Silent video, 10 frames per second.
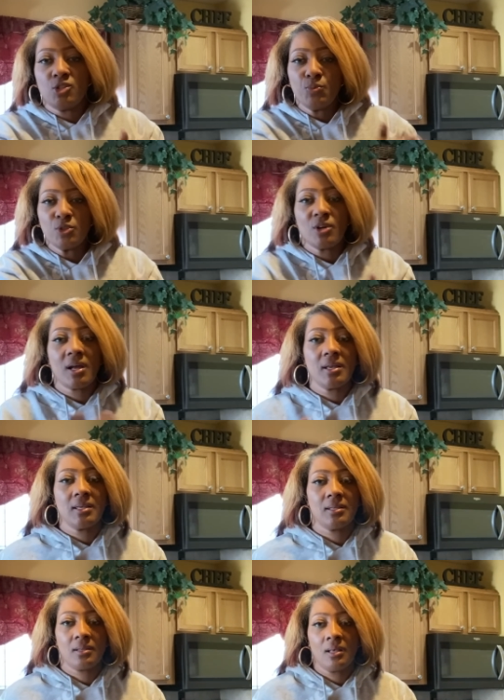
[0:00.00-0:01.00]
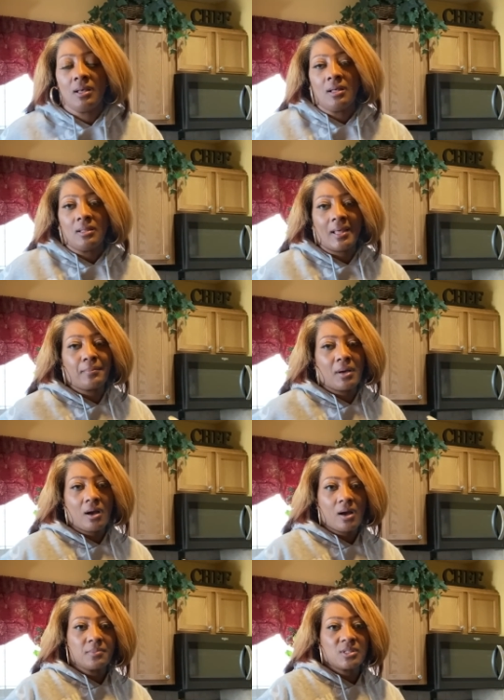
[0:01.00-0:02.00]
super dry and like my
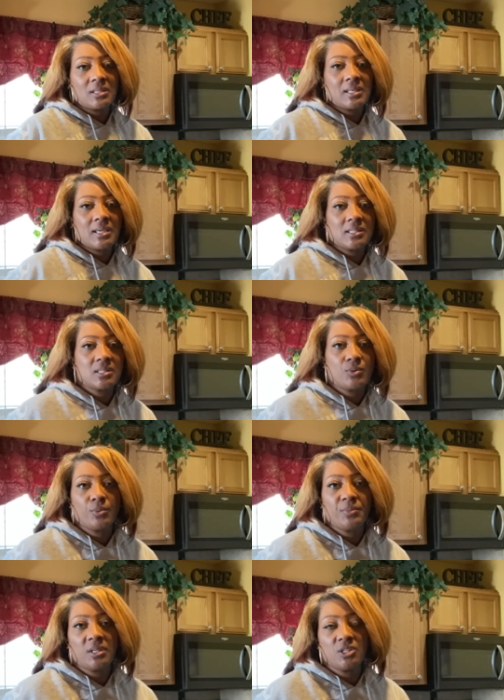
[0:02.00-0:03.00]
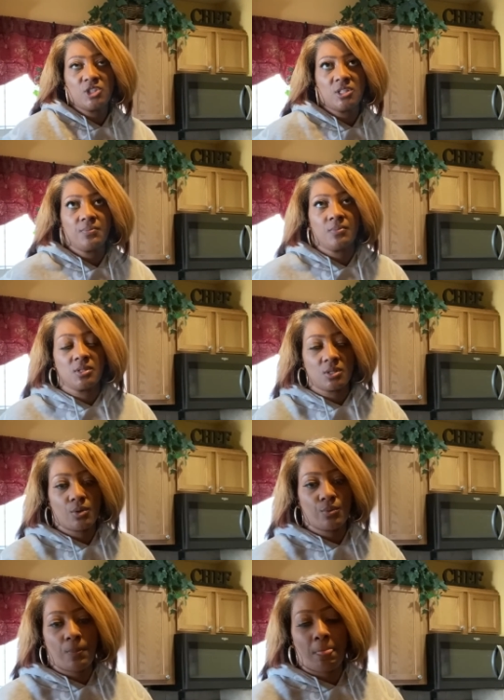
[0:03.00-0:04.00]
arms and legs will be itchy.
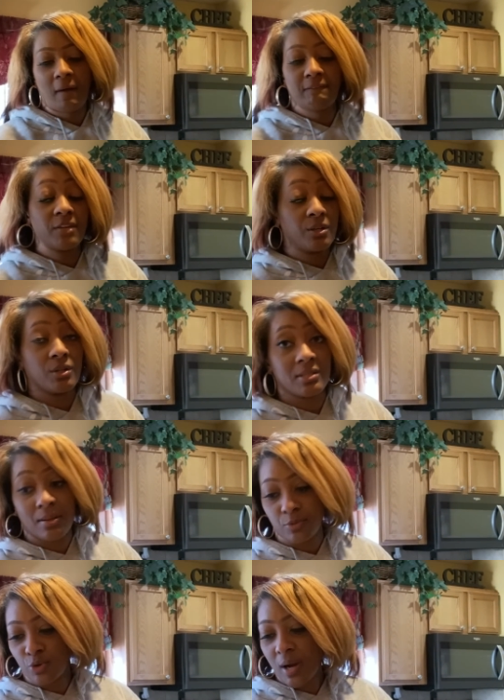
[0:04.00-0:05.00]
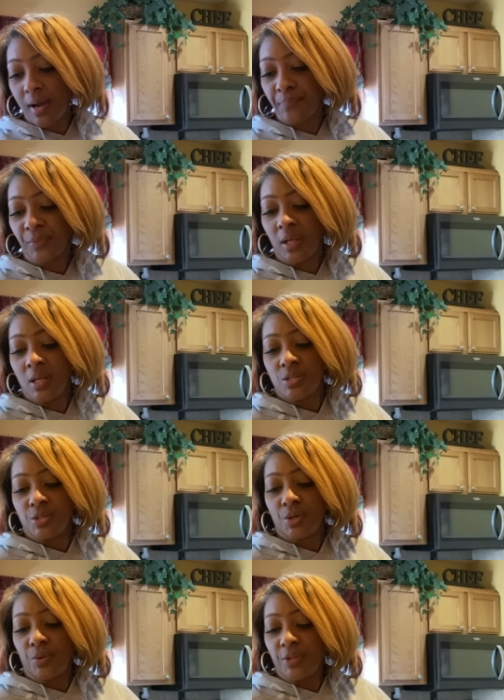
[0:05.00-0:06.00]
So I figure because I'm dry.
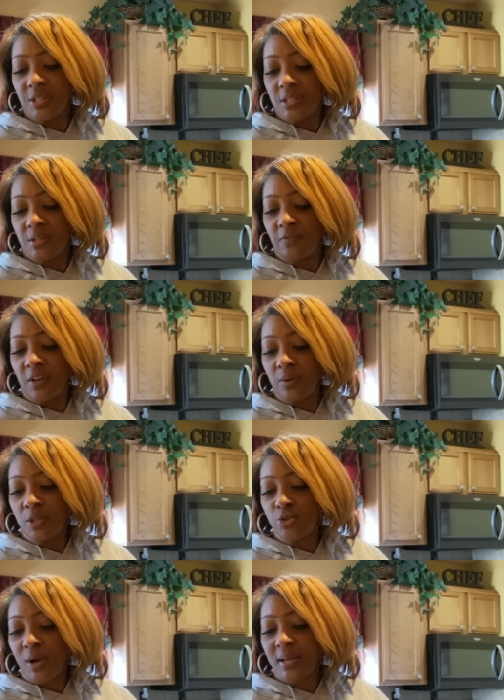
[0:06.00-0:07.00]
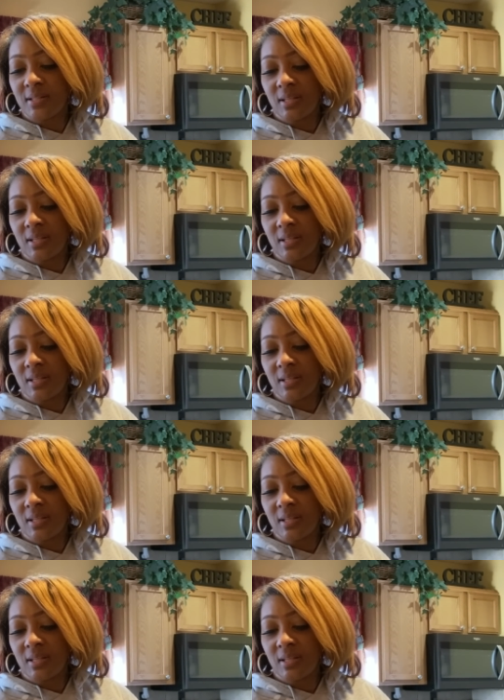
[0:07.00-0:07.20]
So this is the Very Dry